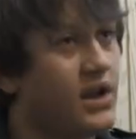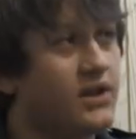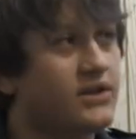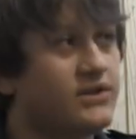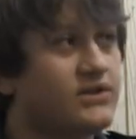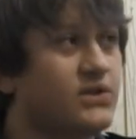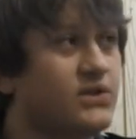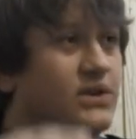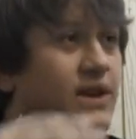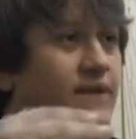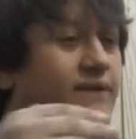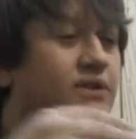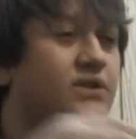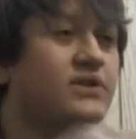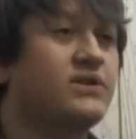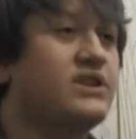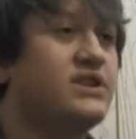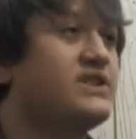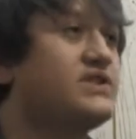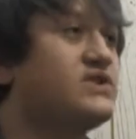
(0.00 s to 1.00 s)
So
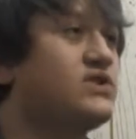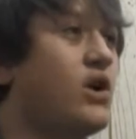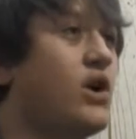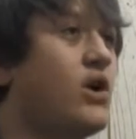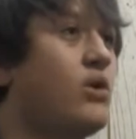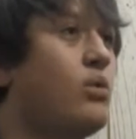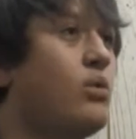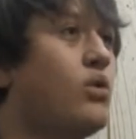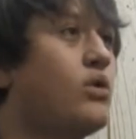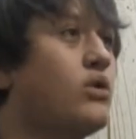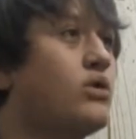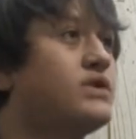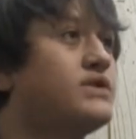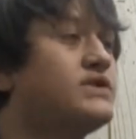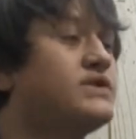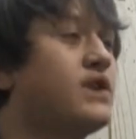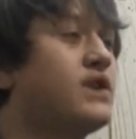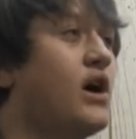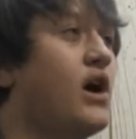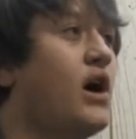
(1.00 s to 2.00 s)
definitely Star
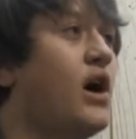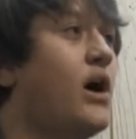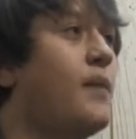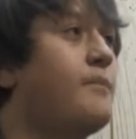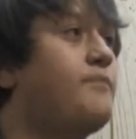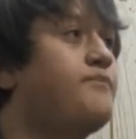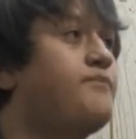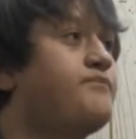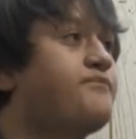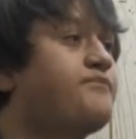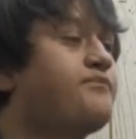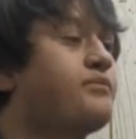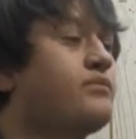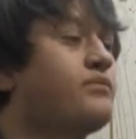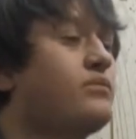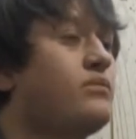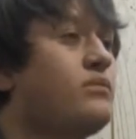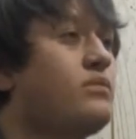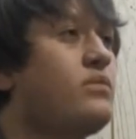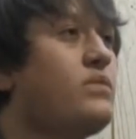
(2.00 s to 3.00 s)
Wars,
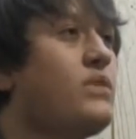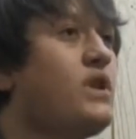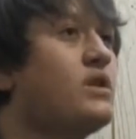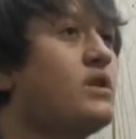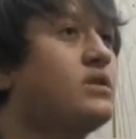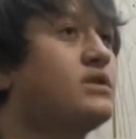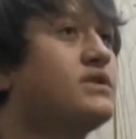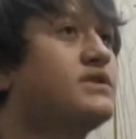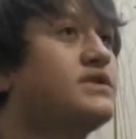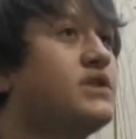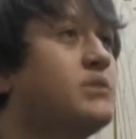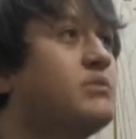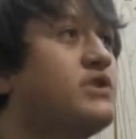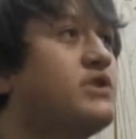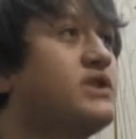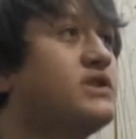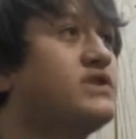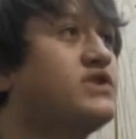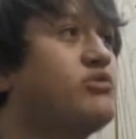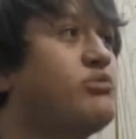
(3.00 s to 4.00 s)
some of
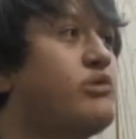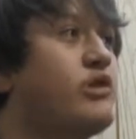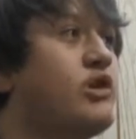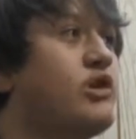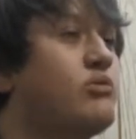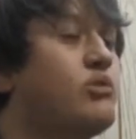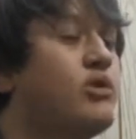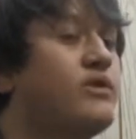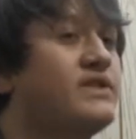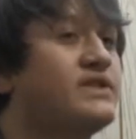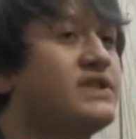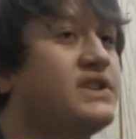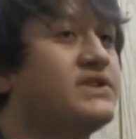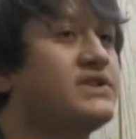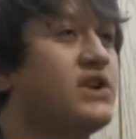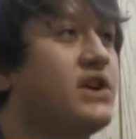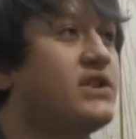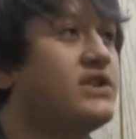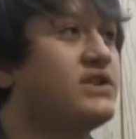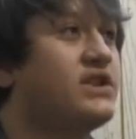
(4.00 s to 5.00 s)
the superhero movies I saw at